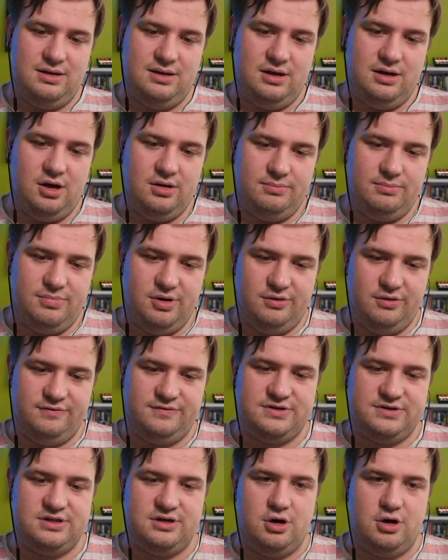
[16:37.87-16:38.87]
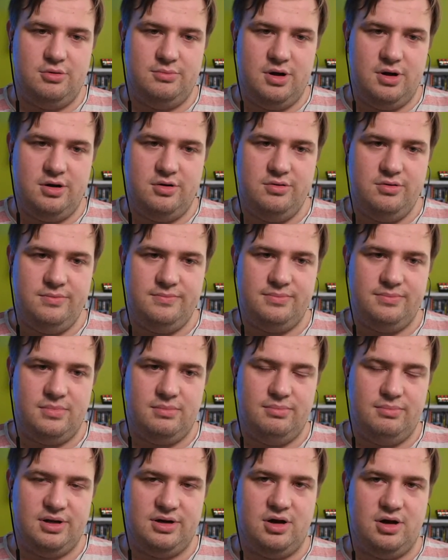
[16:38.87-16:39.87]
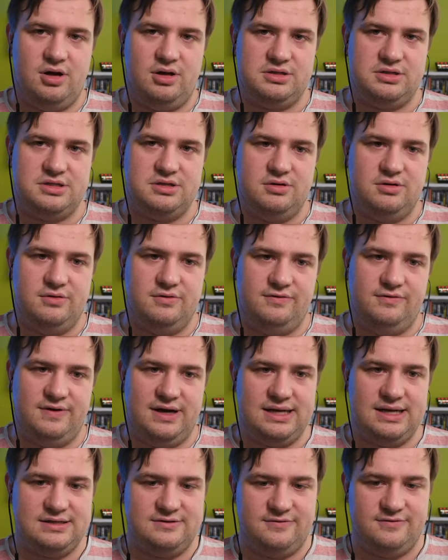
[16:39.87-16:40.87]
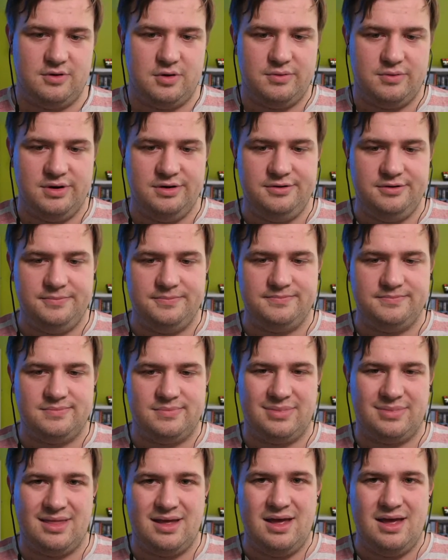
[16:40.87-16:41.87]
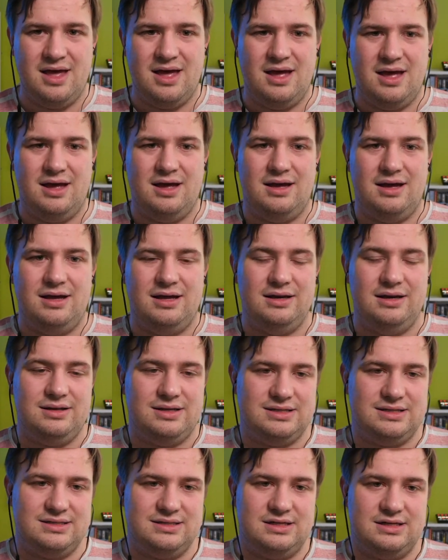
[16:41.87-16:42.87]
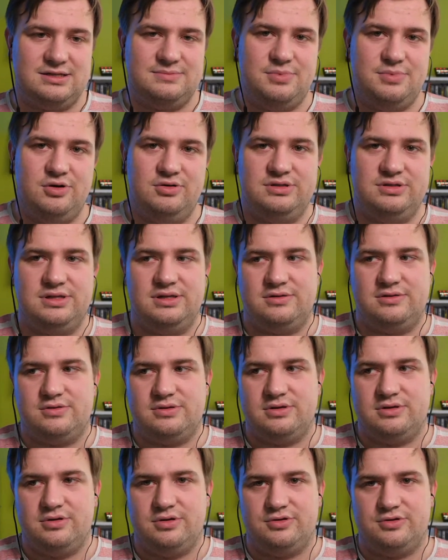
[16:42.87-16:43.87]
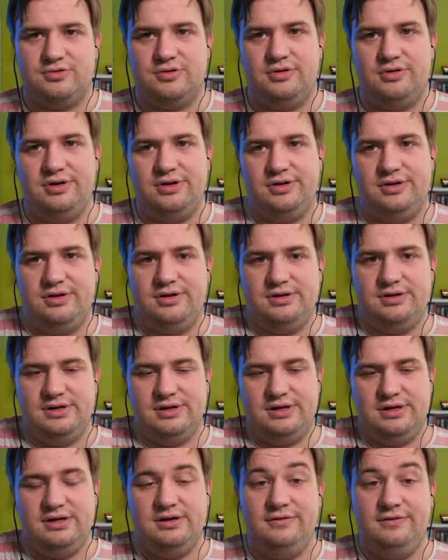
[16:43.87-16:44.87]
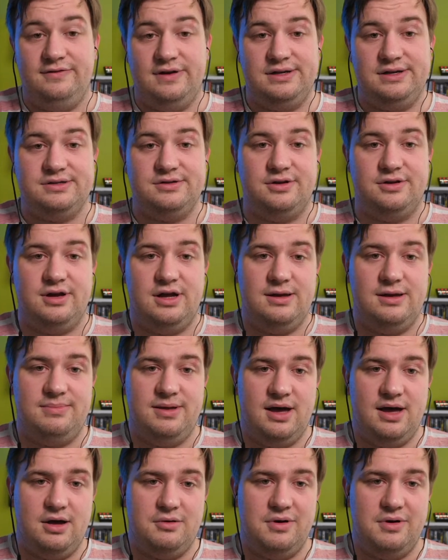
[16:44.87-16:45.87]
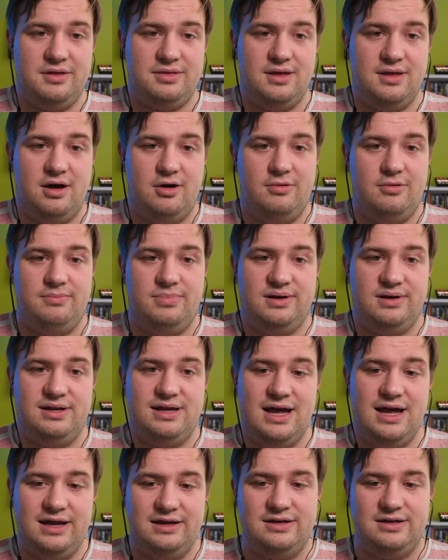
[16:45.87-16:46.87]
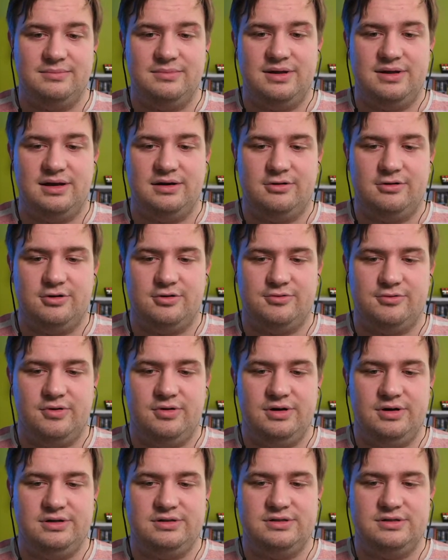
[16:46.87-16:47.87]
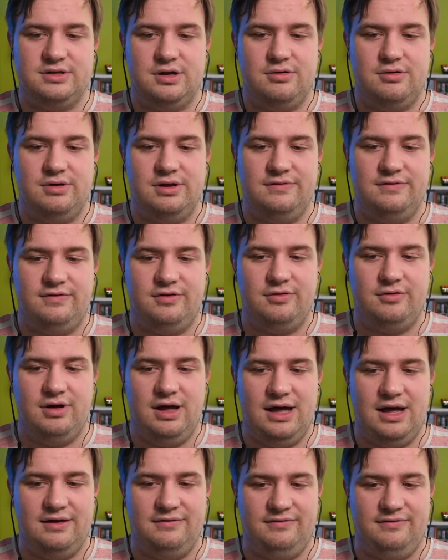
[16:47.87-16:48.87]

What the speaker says: both slow-mo, but also fast-forward. It doesn't expose the control in the interface or the API right now, but the Atem can control it. So if you have